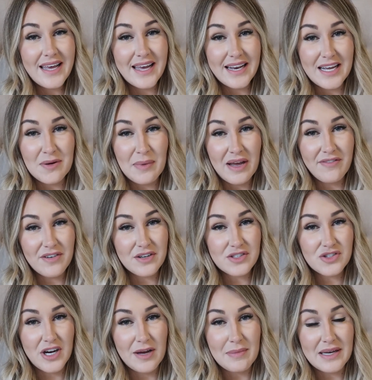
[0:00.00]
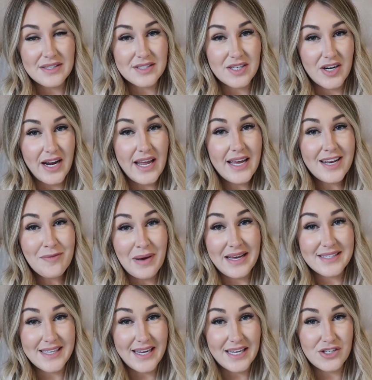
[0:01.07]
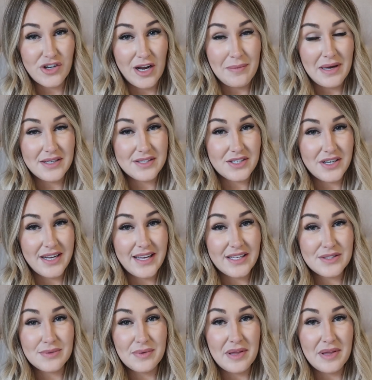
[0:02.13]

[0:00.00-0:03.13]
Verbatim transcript: and in my first trimester and in my second trimester it gets